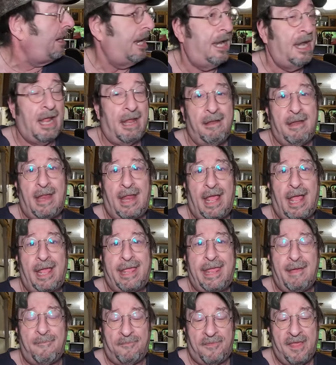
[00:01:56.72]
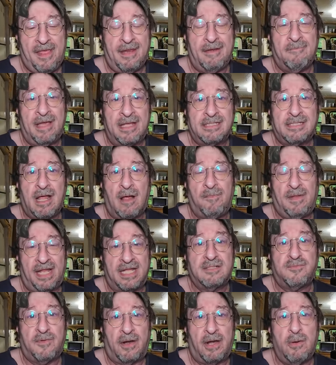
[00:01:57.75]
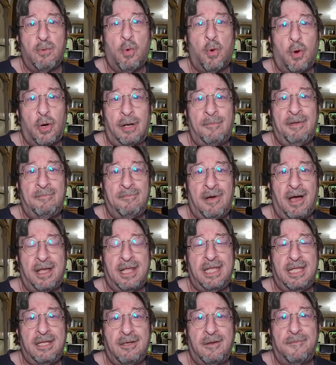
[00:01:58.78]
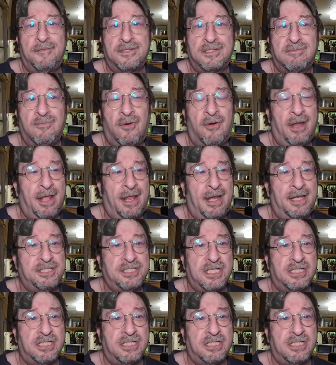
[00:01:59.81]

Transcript: And I kept thinking to myself, like, it's very warm and muggy here this morning, and it